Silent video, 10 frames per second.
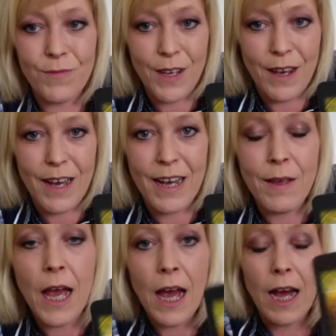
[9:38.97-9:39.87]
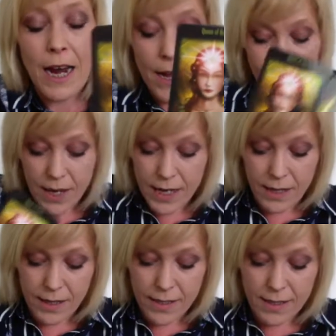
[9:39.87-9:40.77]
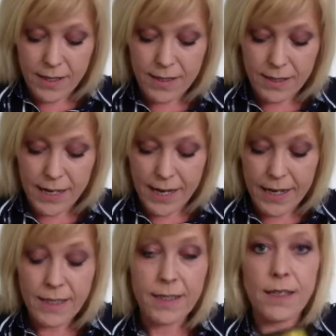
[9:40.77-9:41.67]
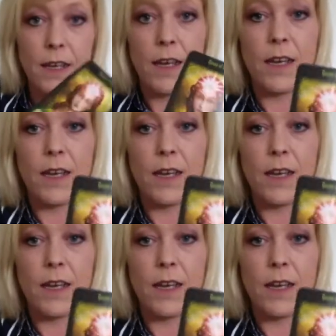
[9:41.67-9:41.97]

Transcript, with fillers: Yeah. And I think this, this, this,